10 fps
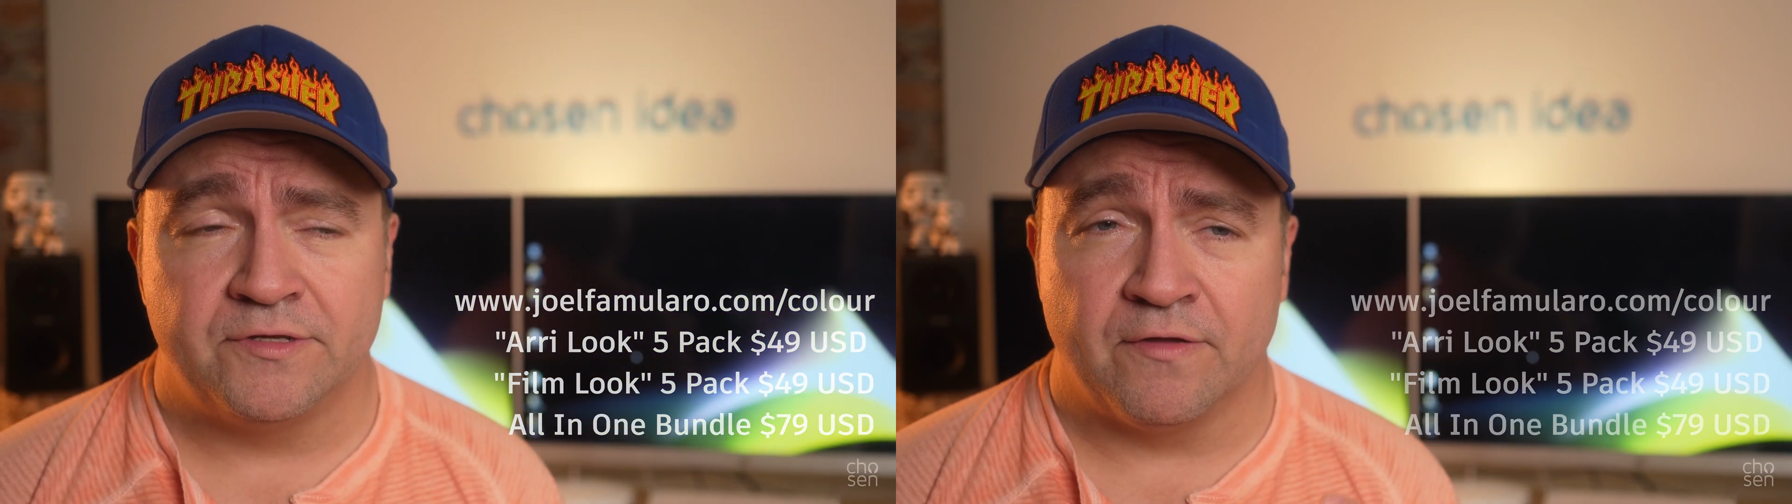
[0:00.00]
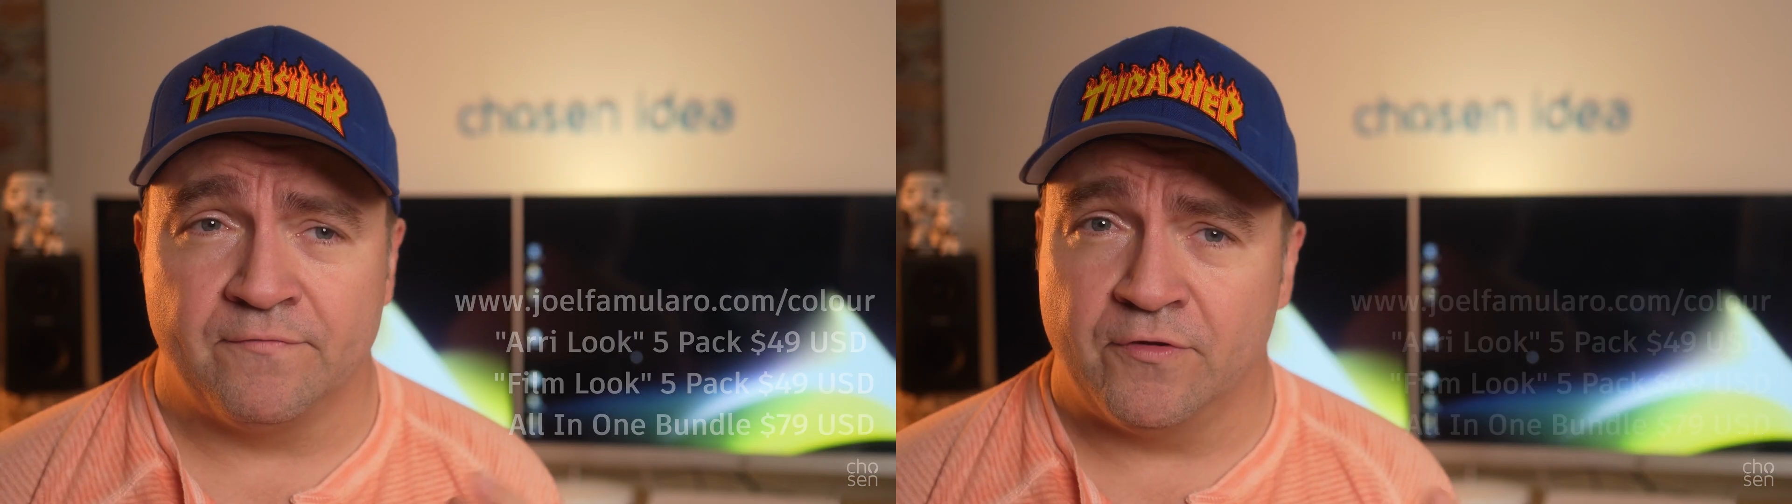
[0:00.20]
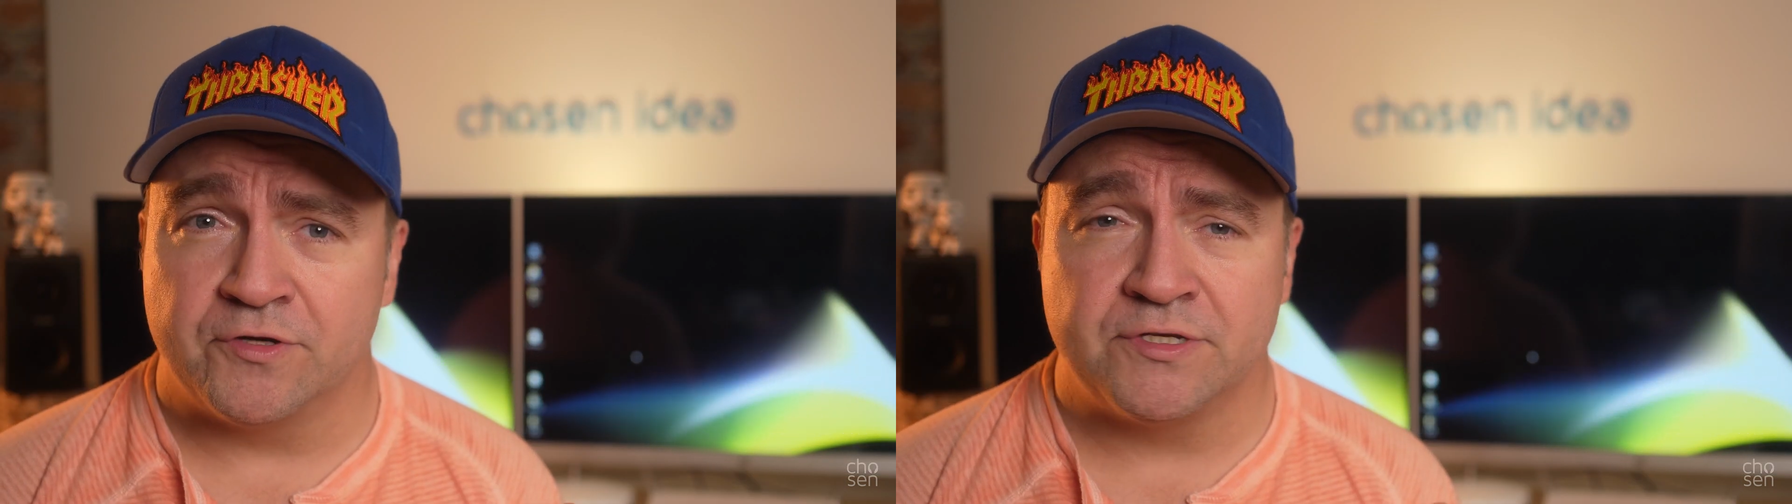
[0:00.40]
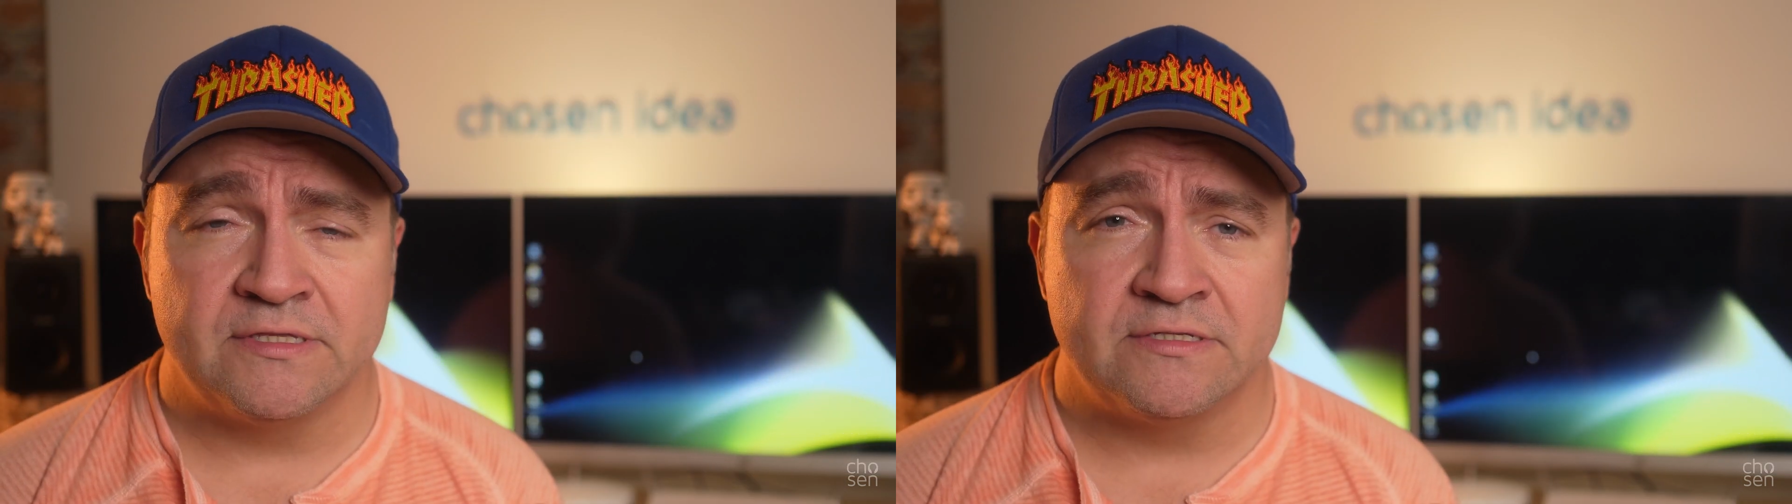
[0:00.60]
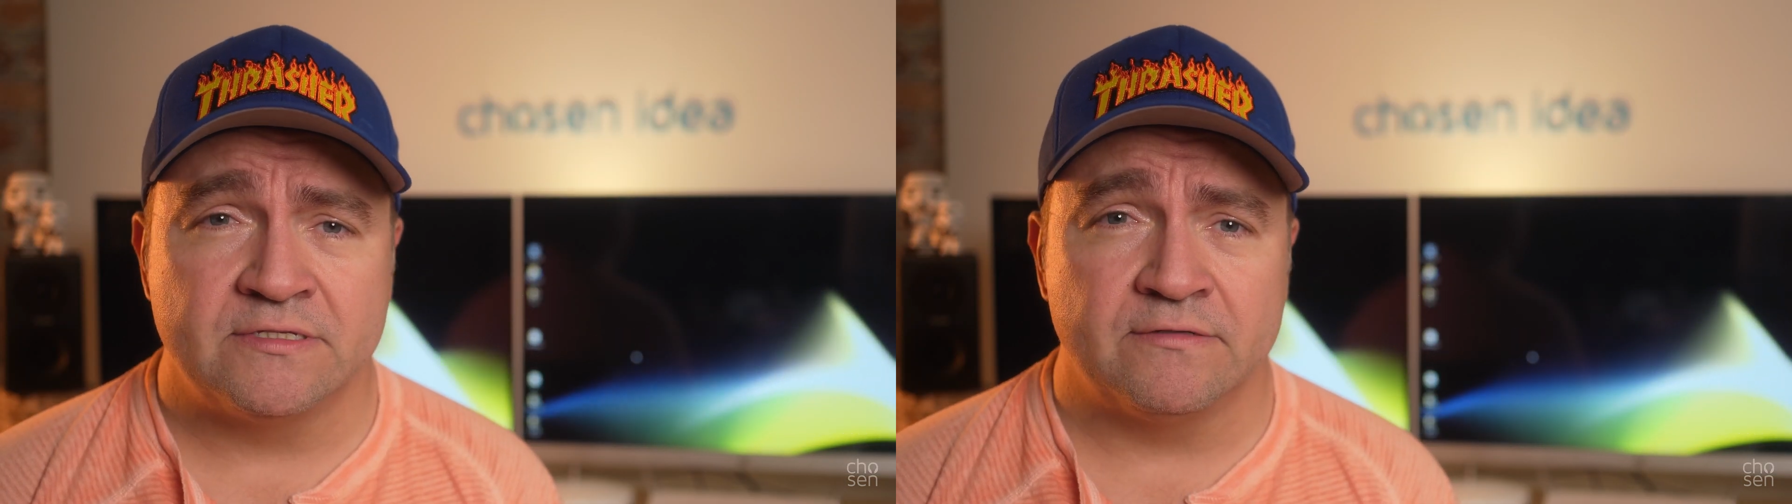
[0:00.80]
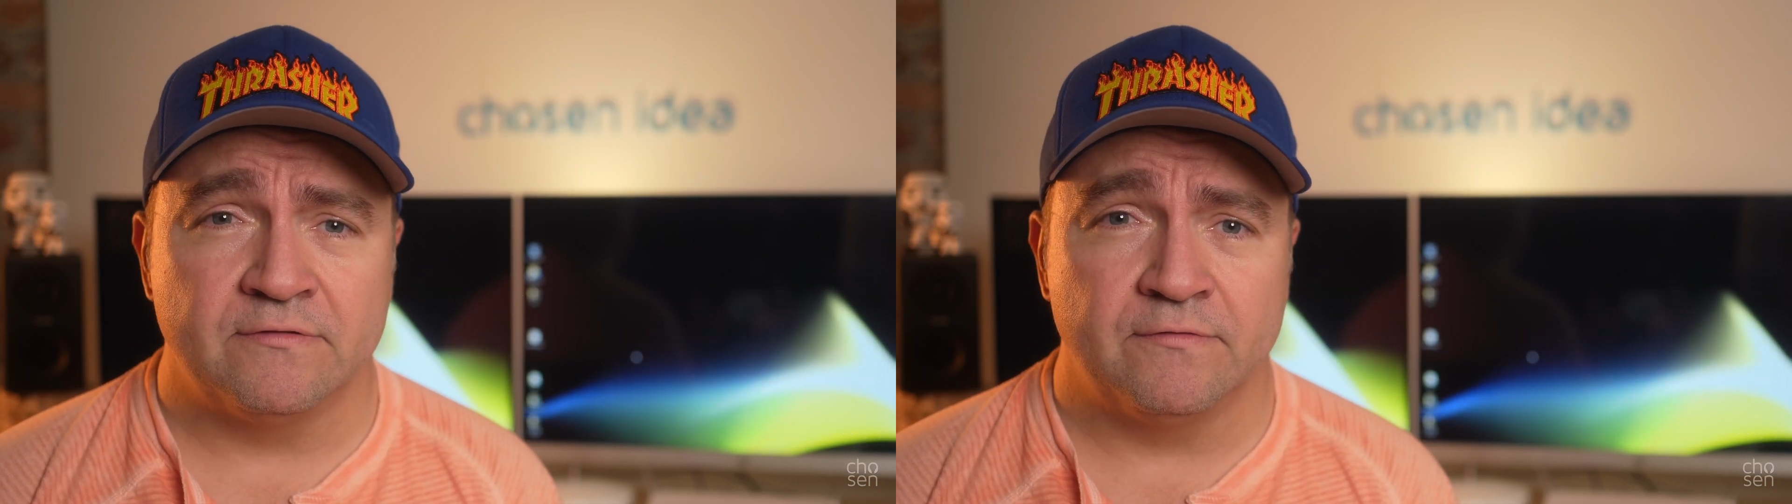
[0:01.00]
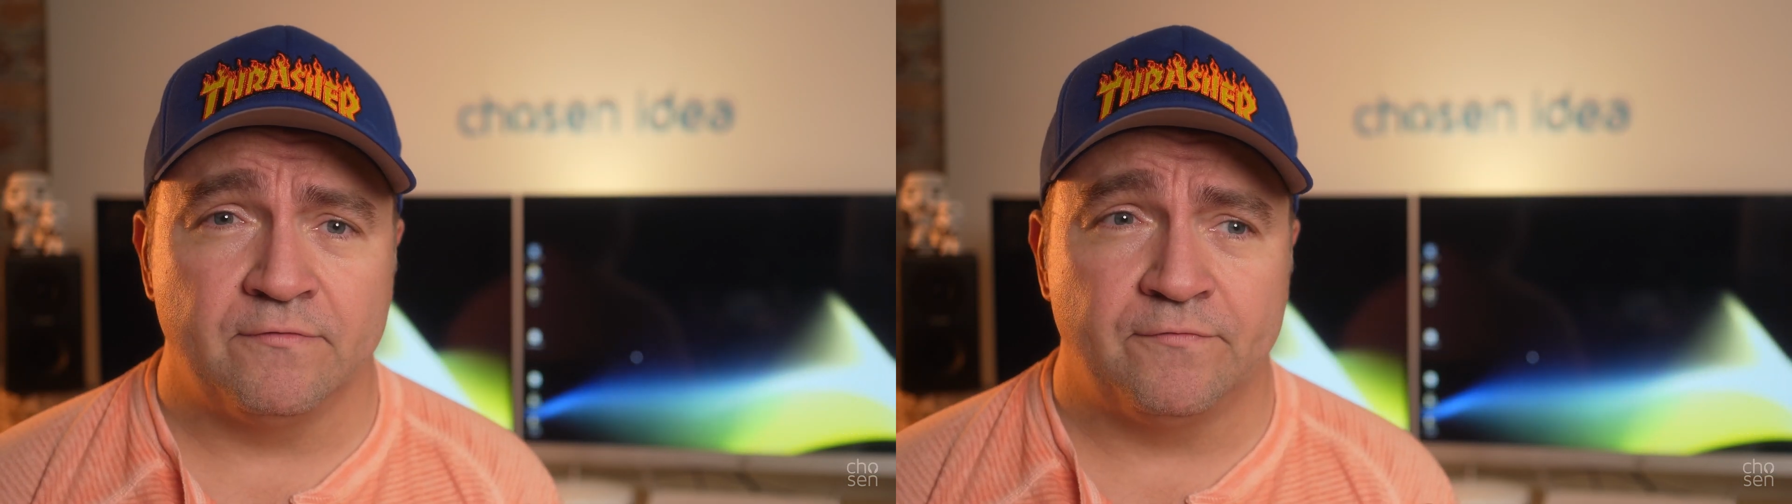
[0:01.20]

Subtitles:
conversions